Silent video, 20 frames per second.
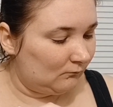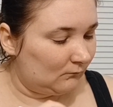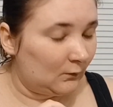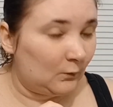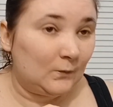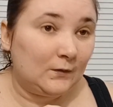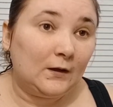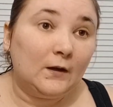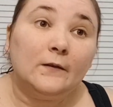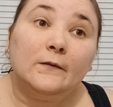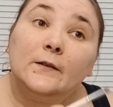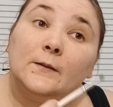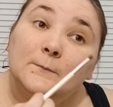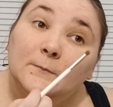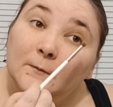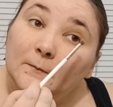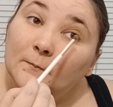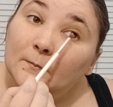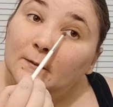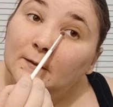What color I'm
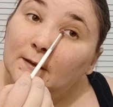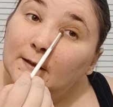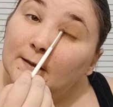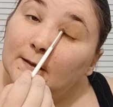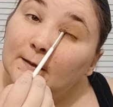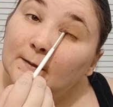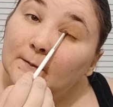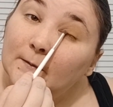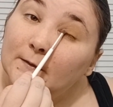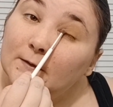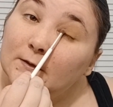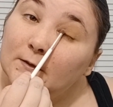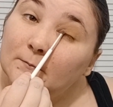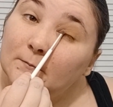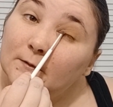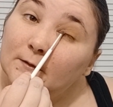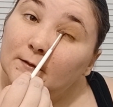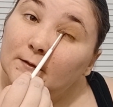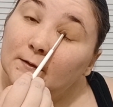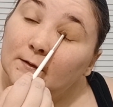gonna put here? What
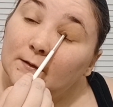shimmer?